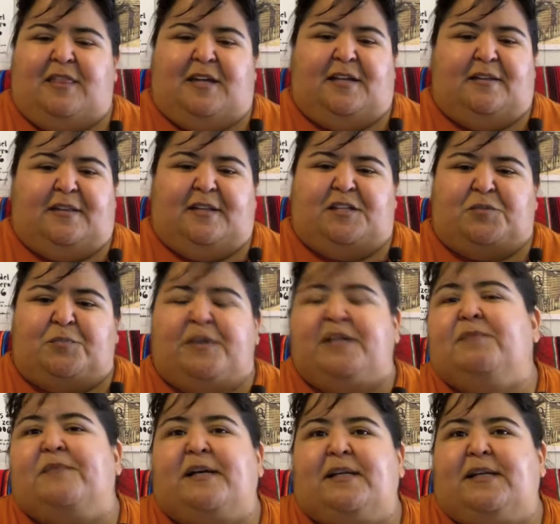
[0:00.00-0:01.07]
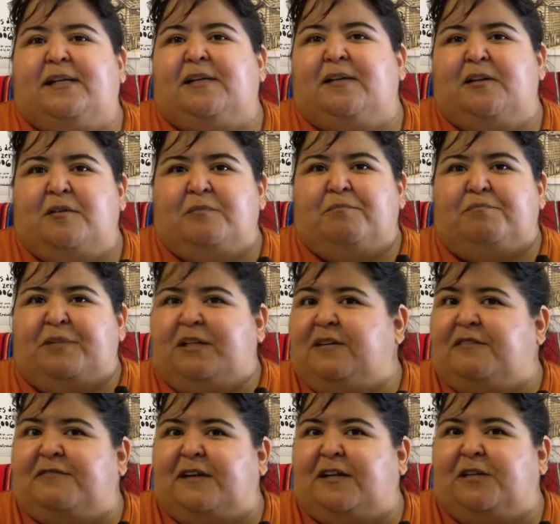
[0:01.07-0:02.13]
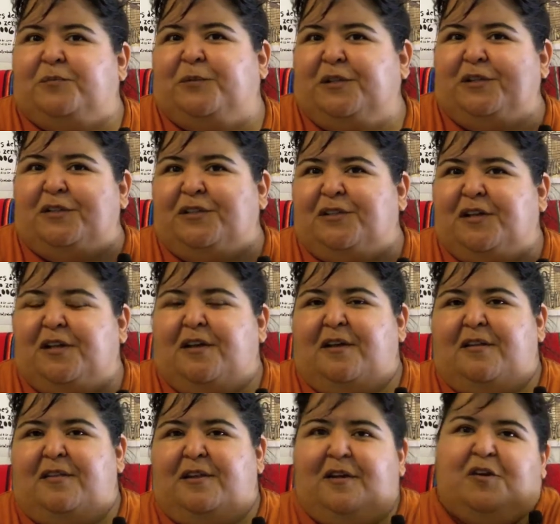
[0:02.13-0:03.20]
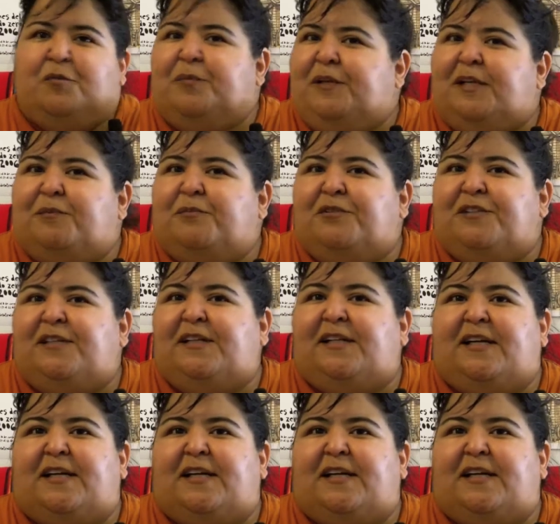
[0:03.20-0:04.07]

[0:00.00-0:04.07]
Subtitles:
It's big money, big developers. They go meet up with city